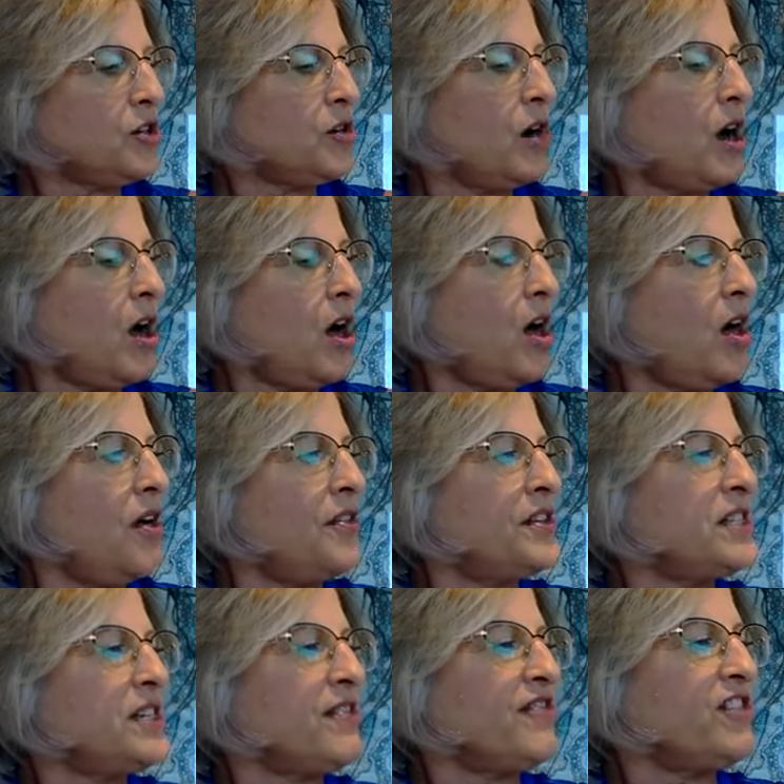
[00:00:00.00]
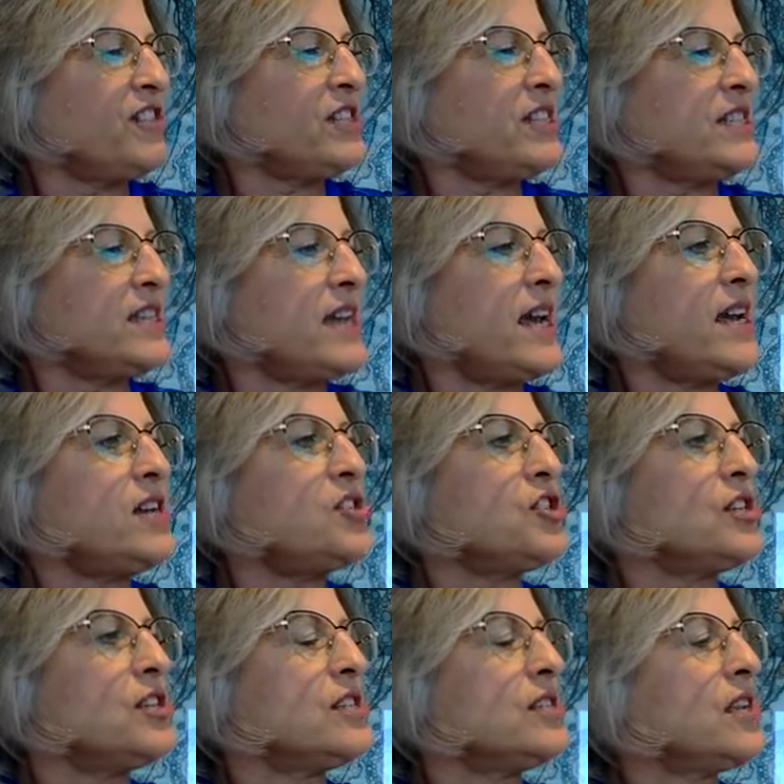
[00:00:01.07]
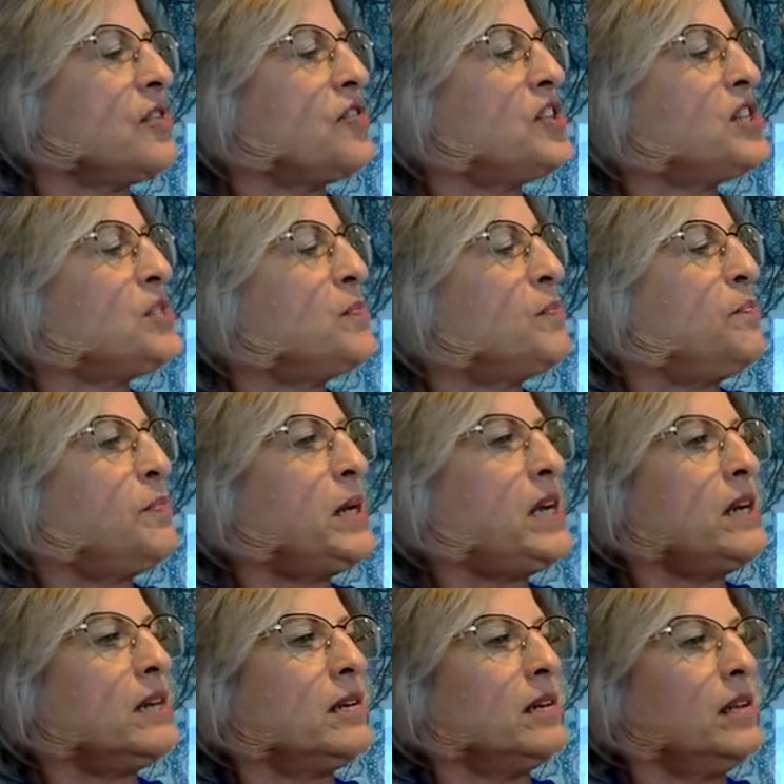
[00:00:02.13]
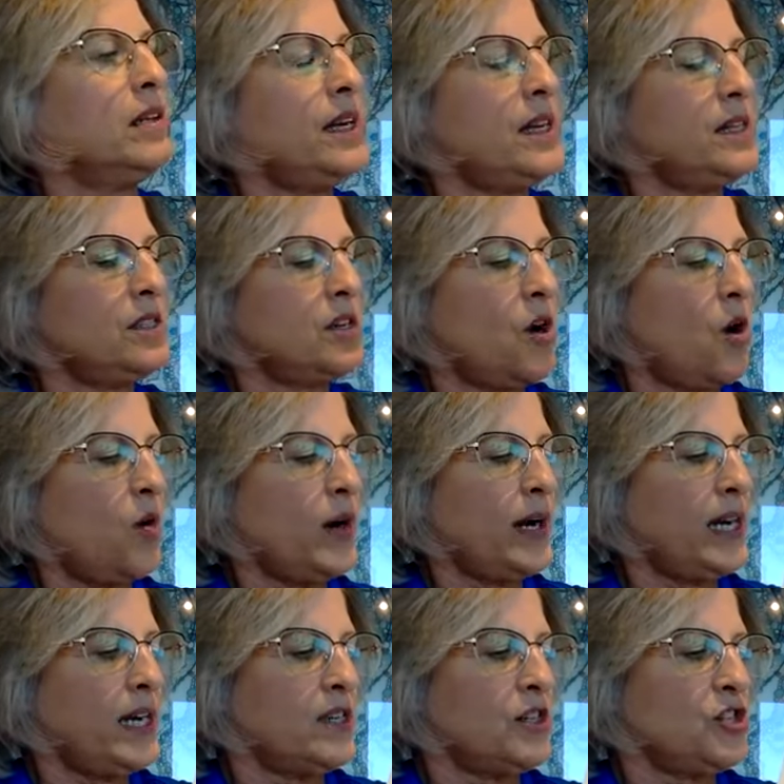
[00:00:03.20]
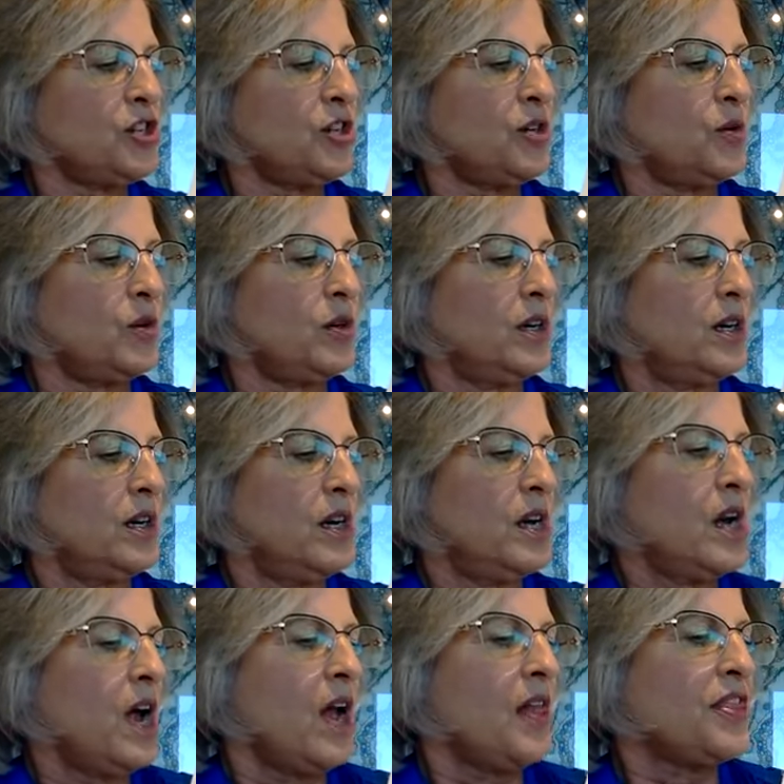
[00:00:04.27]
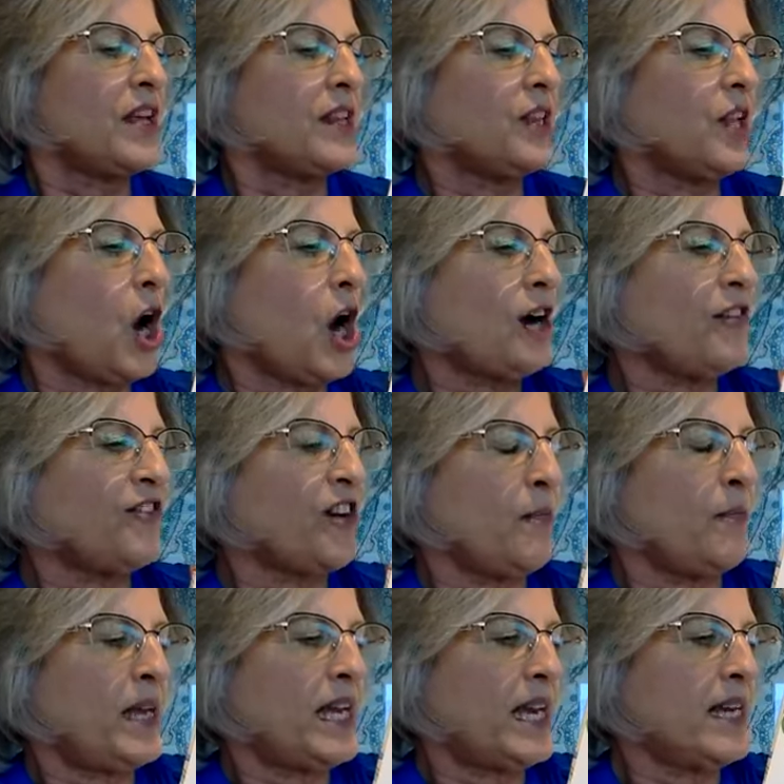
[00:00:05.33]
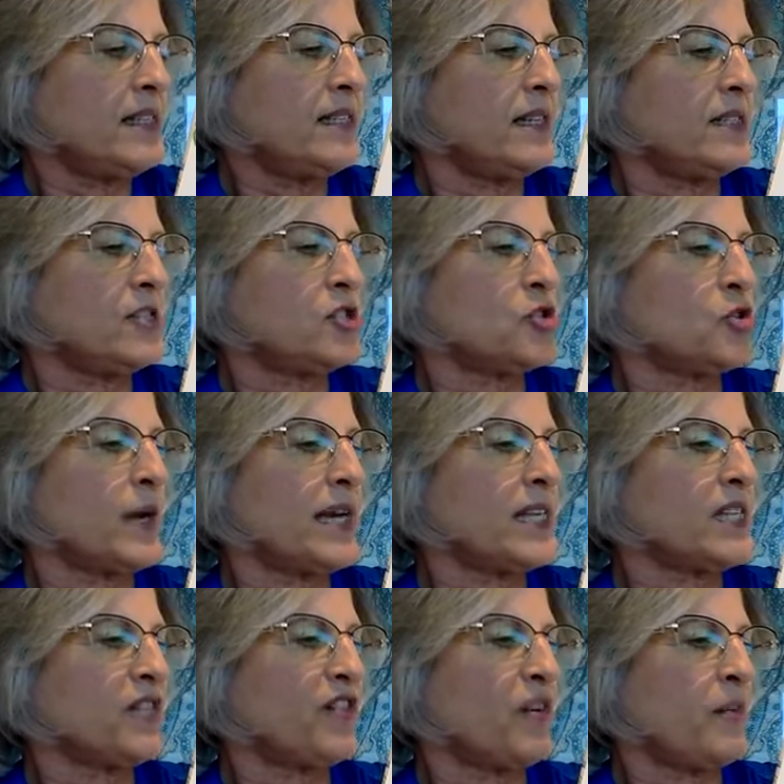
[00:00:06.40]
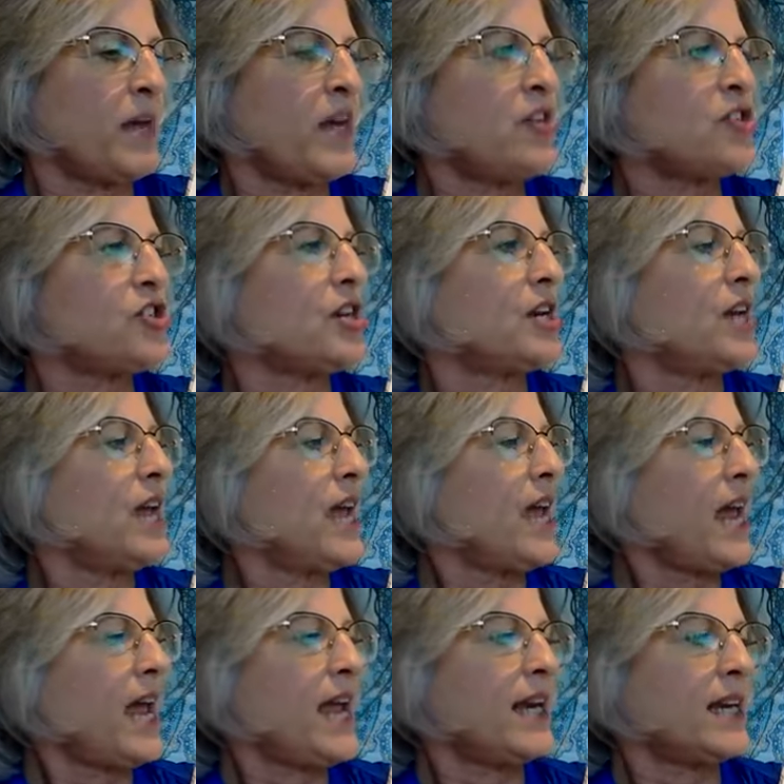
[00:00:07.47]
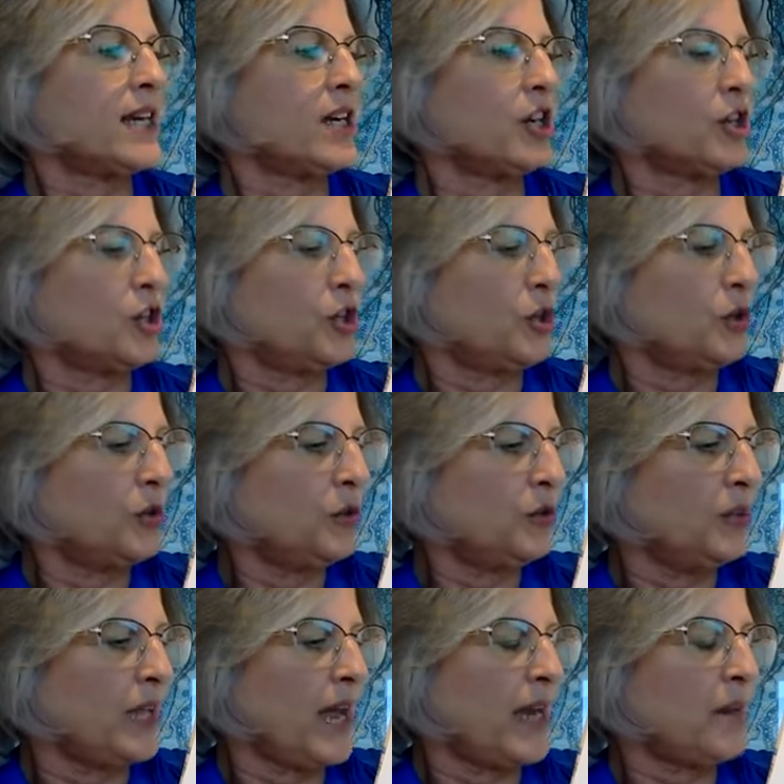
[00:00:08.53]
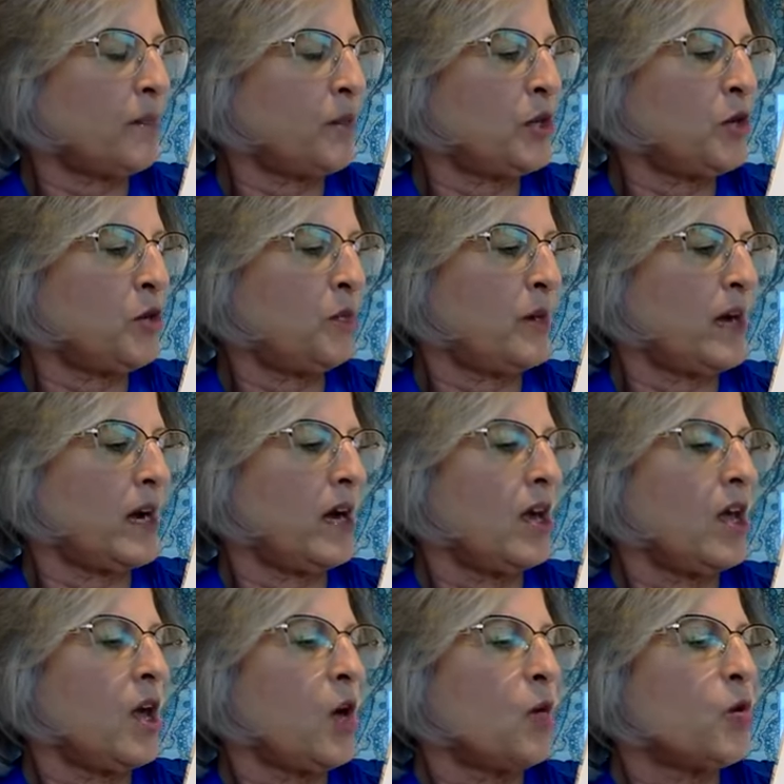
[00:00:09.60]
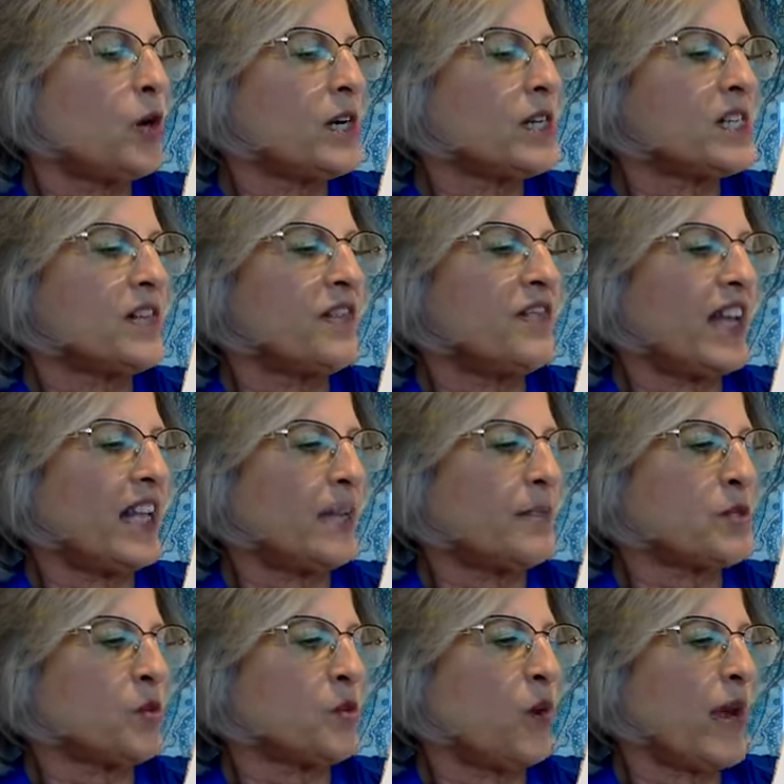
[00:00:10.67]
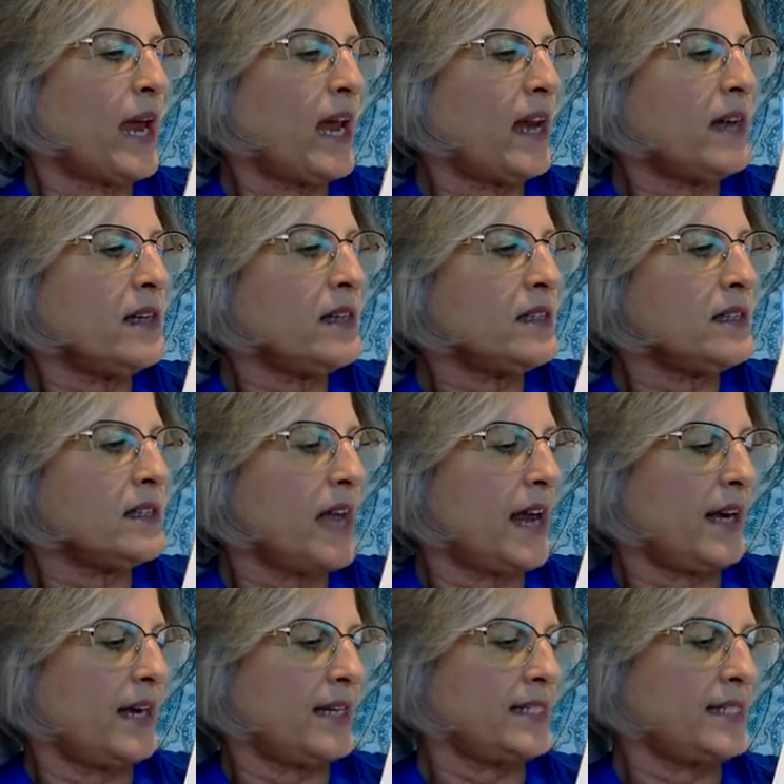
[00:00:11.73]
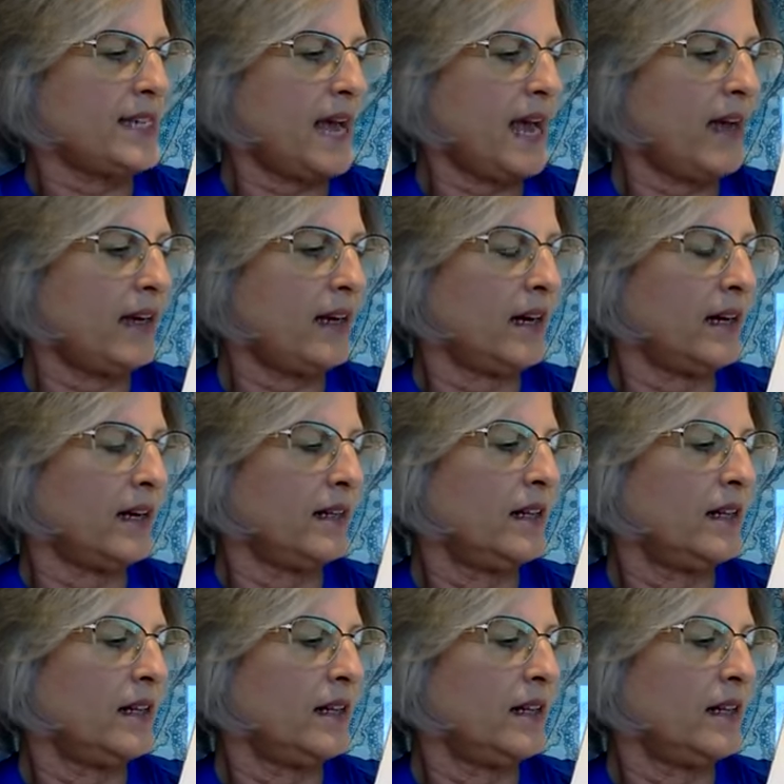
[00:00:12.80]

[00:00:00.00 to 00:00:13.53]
are all the different stages that this beetle is going into. The larva begins its transformation in a cocoon-like pupa where it develops wings and antennae.